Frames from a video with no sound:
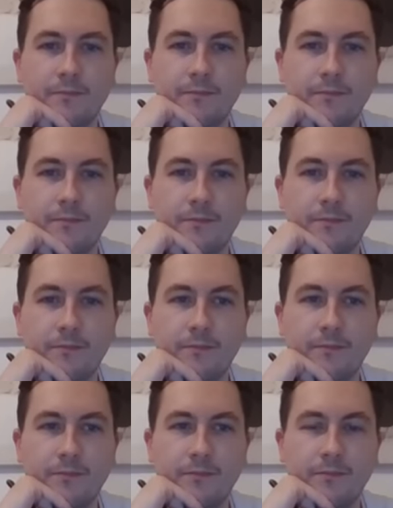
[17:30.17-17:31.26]

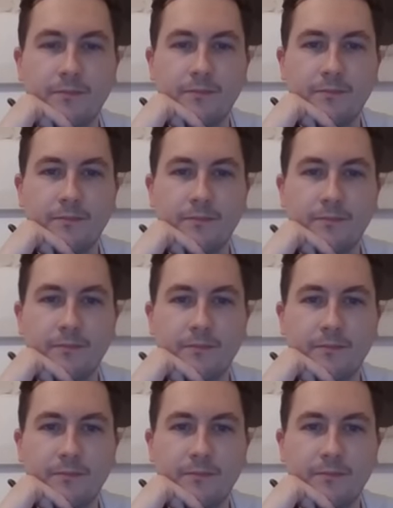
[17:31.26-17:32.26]
The person shown says nothing.